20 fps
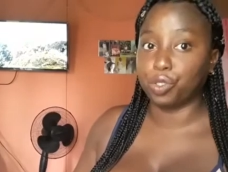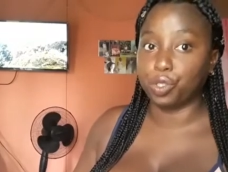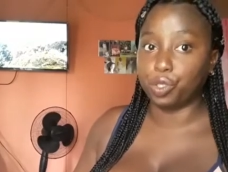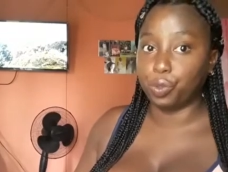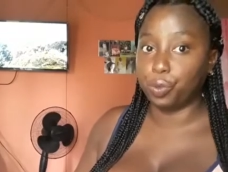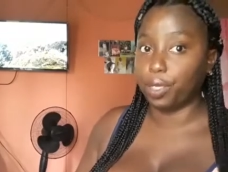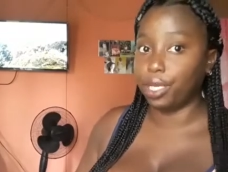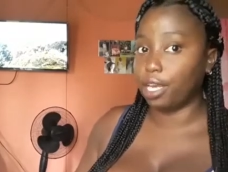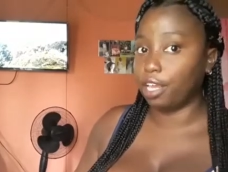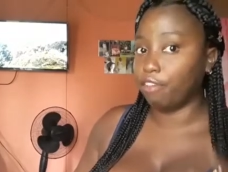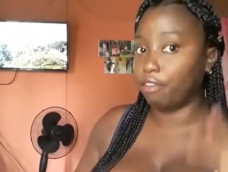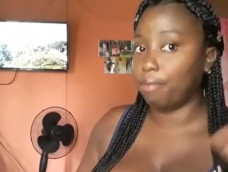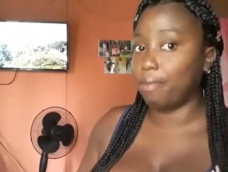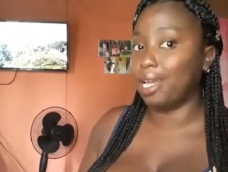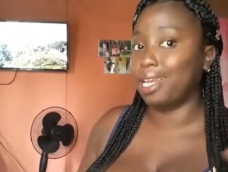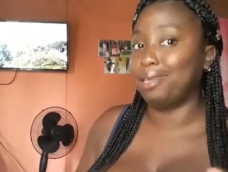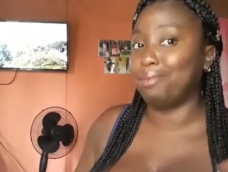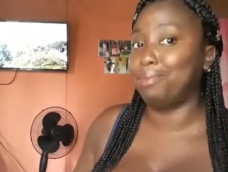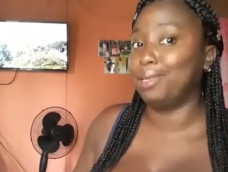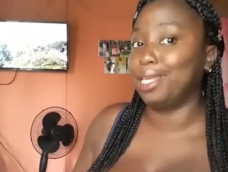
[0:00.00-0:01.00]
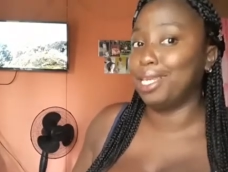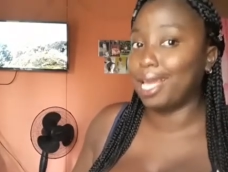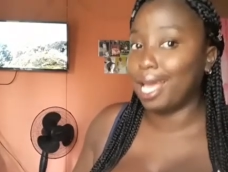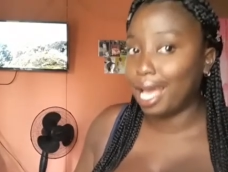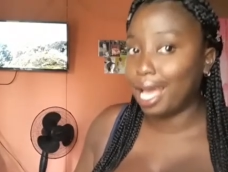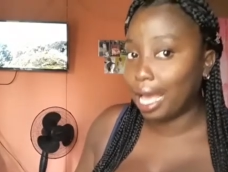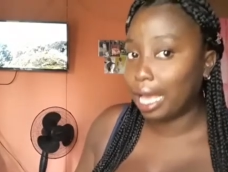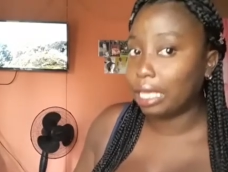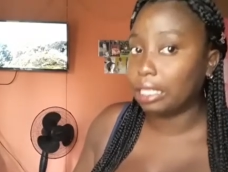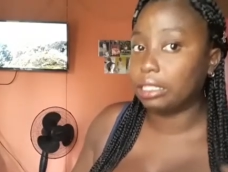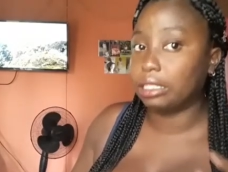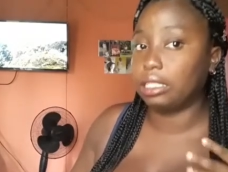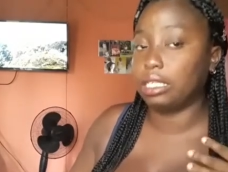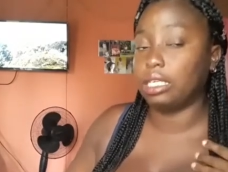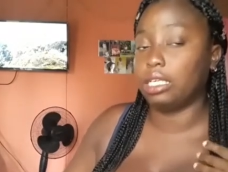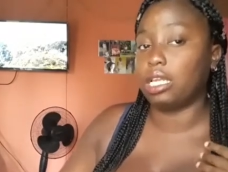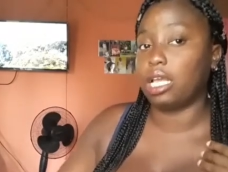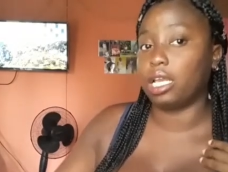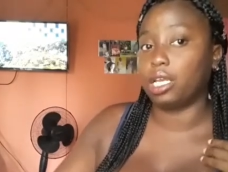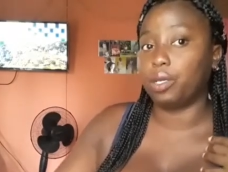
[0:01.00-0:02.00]
doing, everybody been
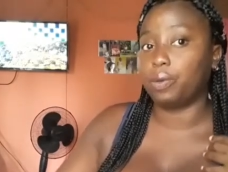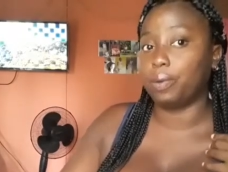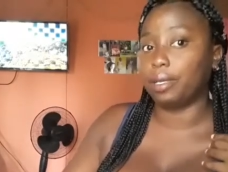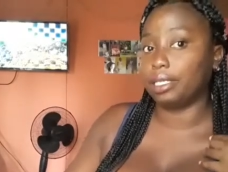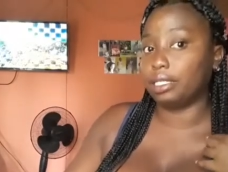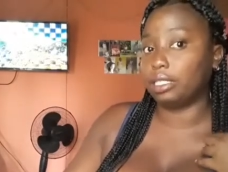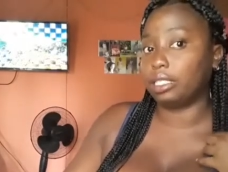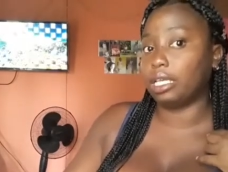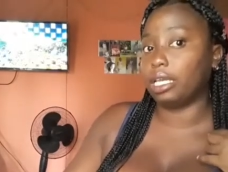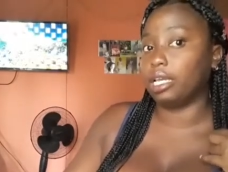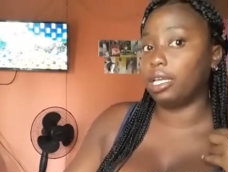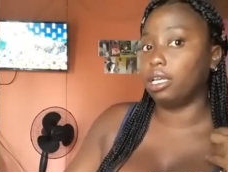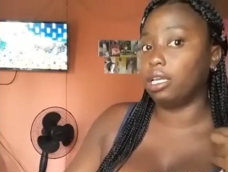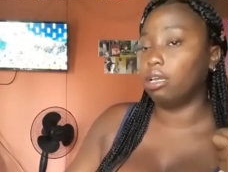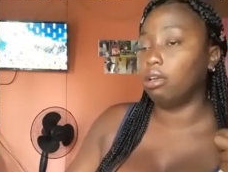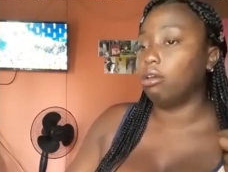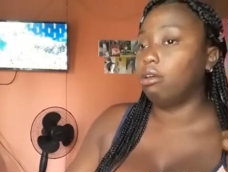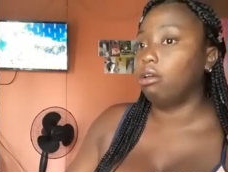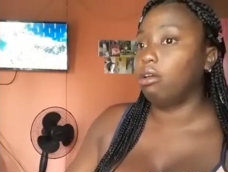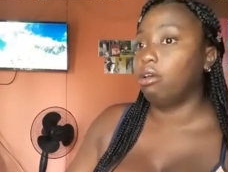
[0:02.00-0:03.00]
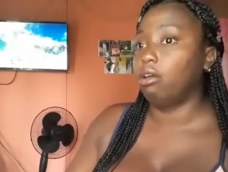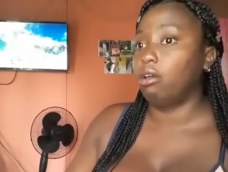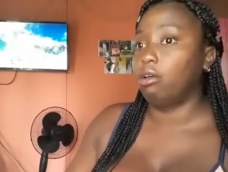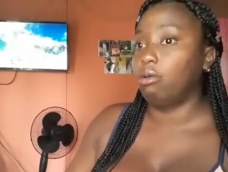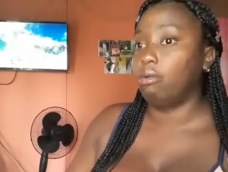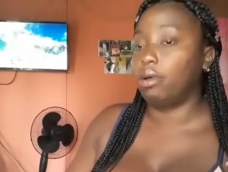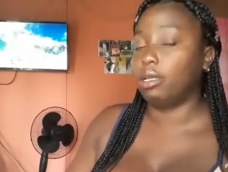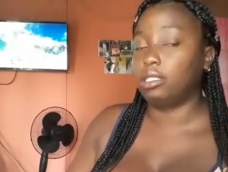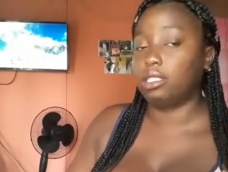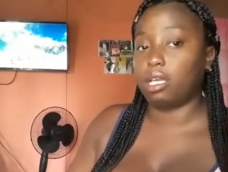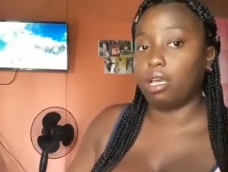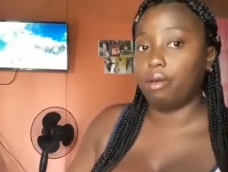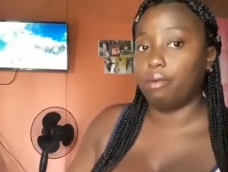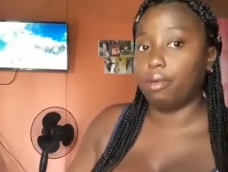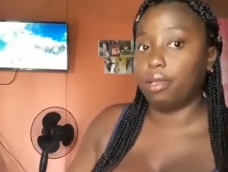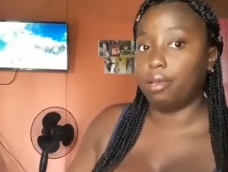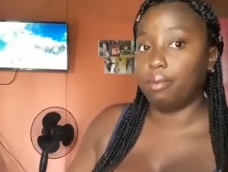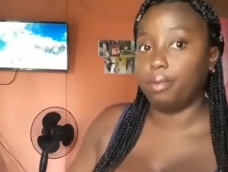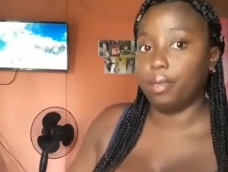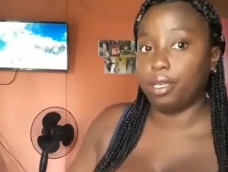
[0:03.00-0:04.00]
asking that question, what I
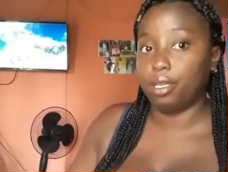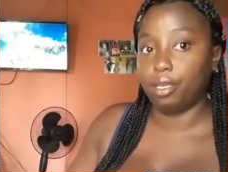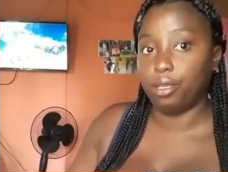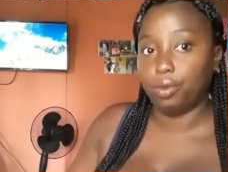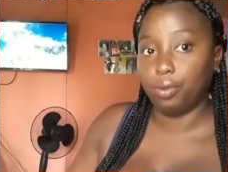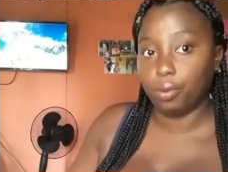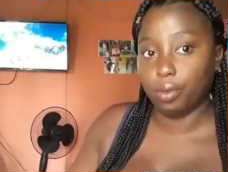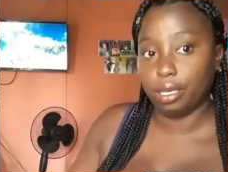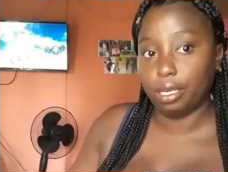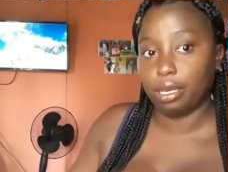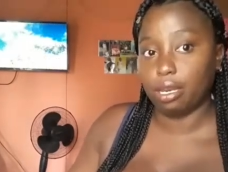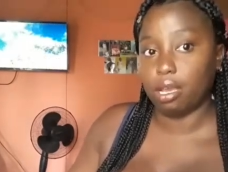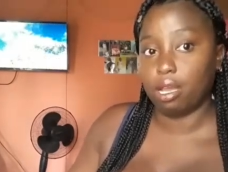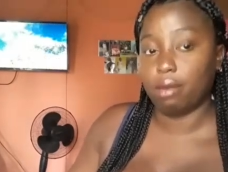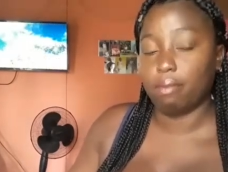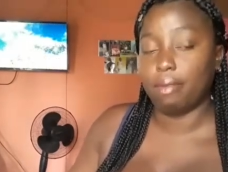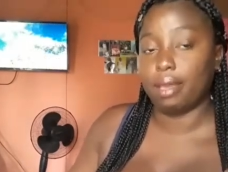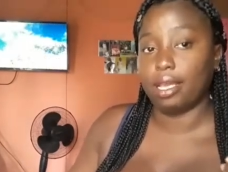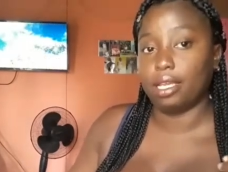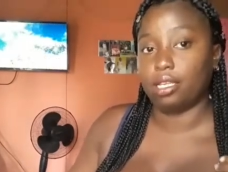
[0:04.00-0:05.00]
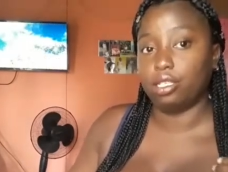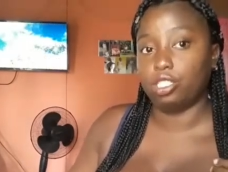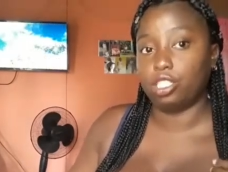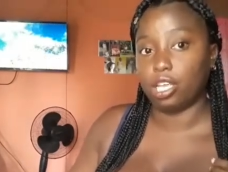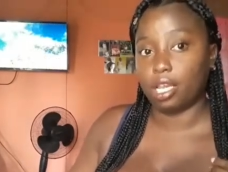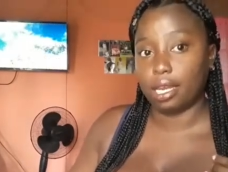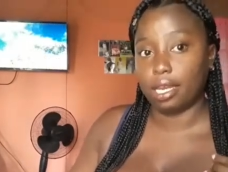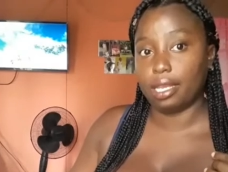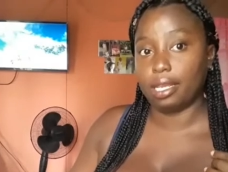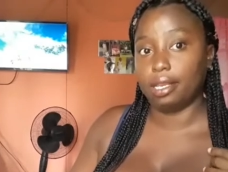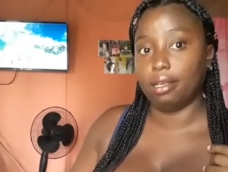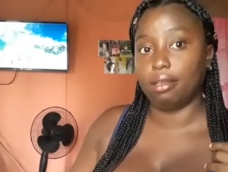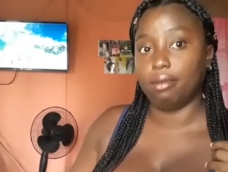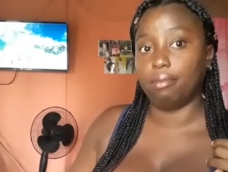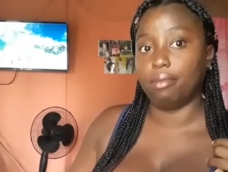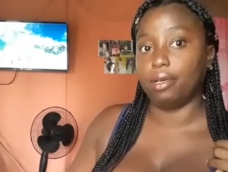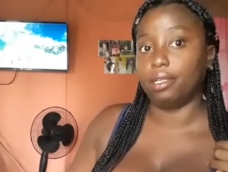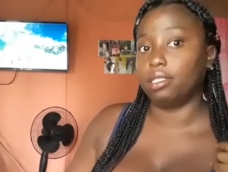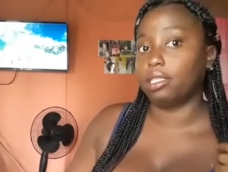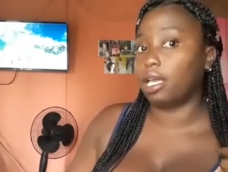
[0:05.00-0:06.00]
will be doing on my channel.
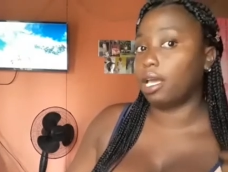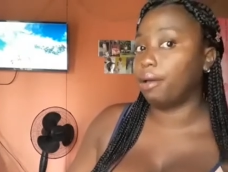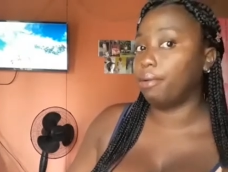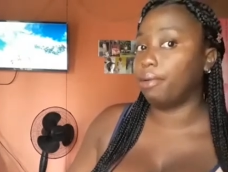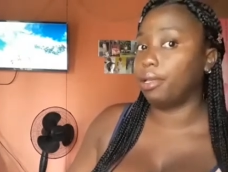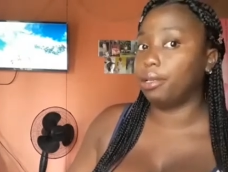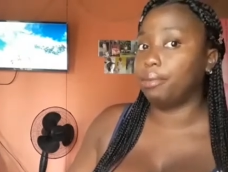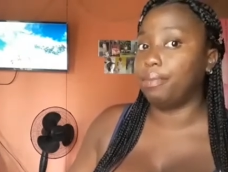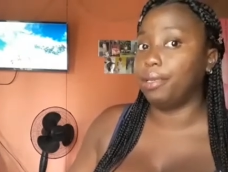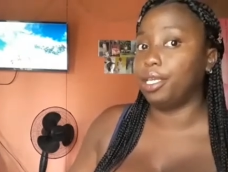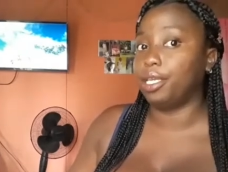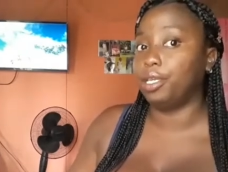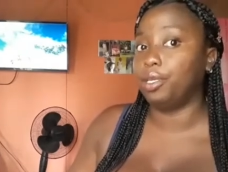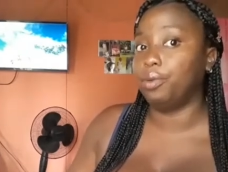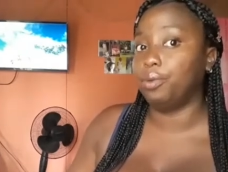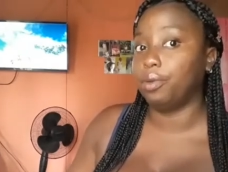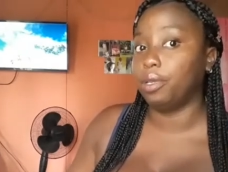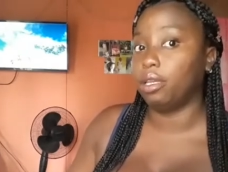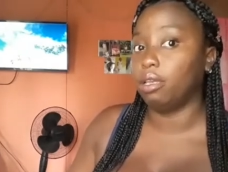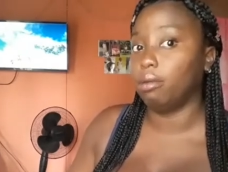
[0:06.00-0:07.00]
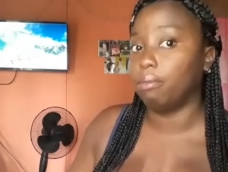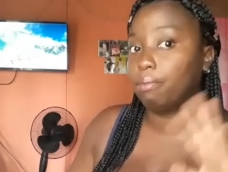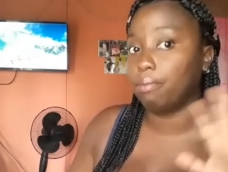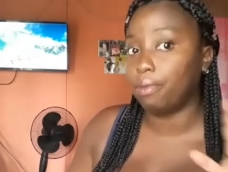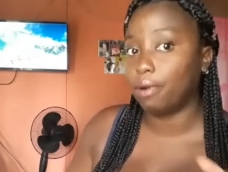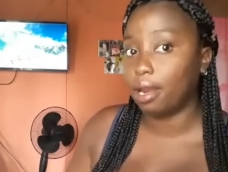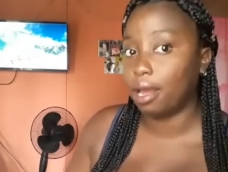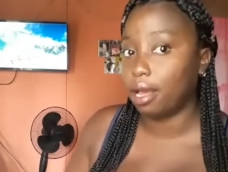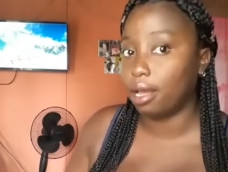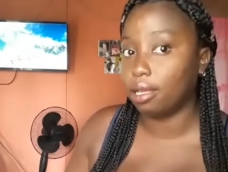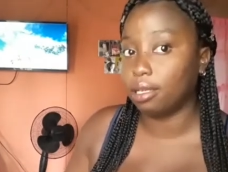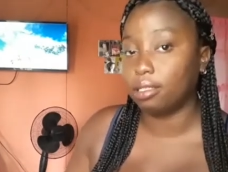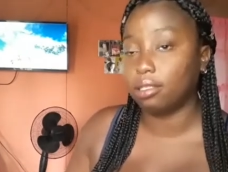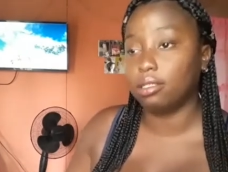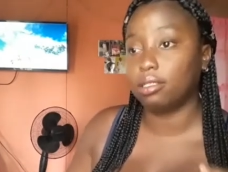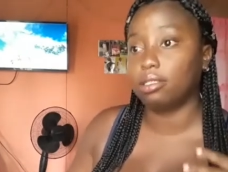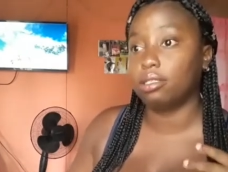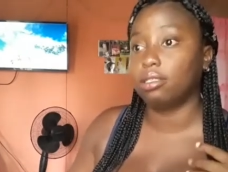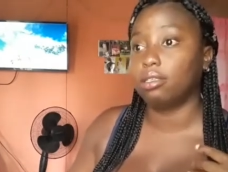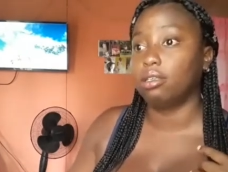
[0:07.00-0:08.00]
But I will be doing
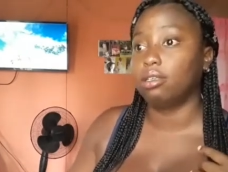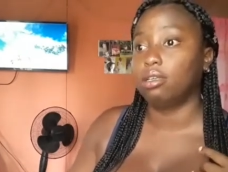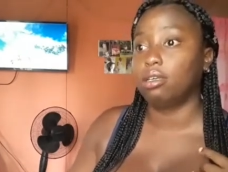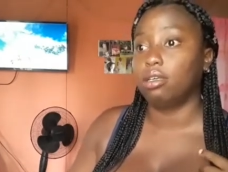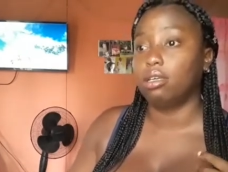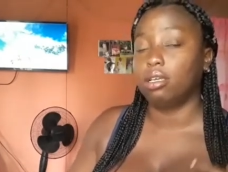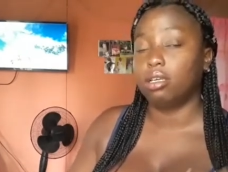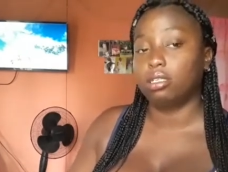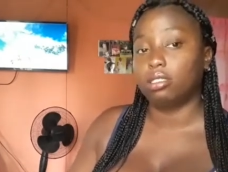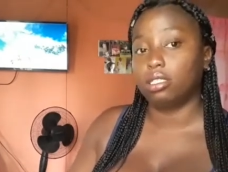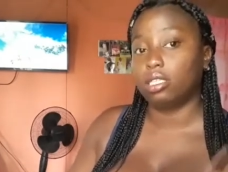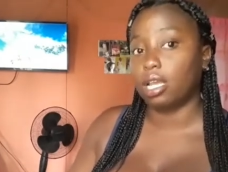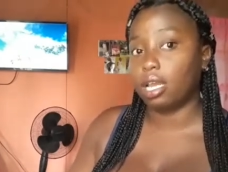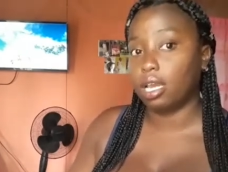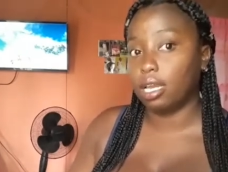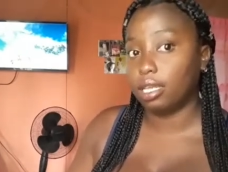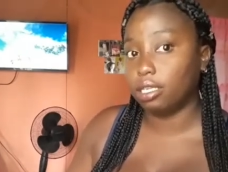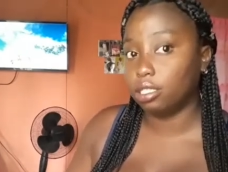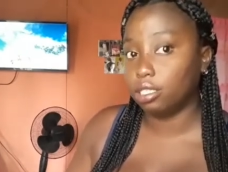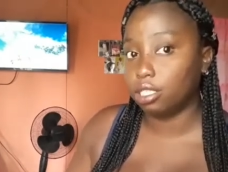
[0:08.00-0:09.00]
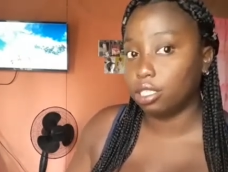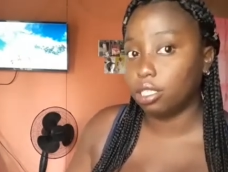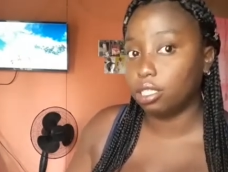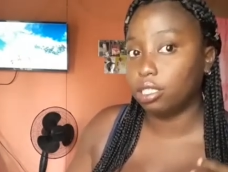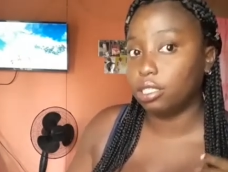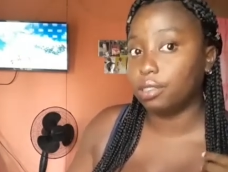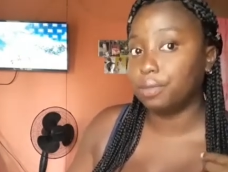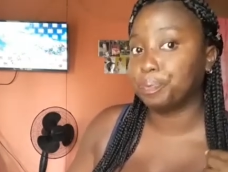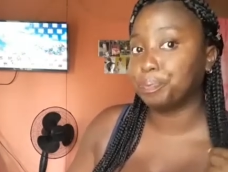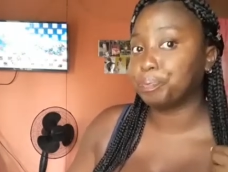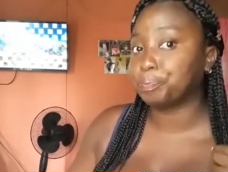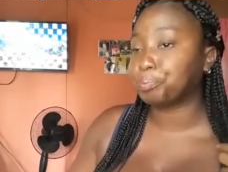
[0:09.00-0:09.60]
pranks, challenges,